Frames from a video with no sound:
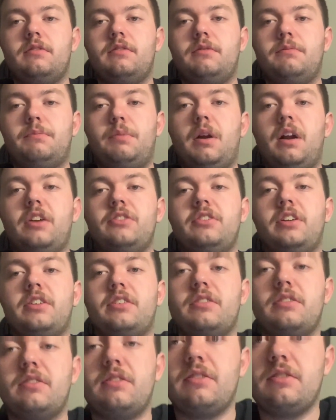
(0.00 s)
project
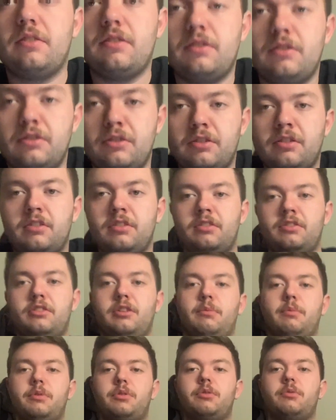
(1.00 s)

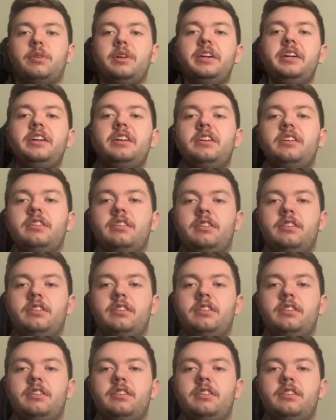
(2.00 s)
number 3,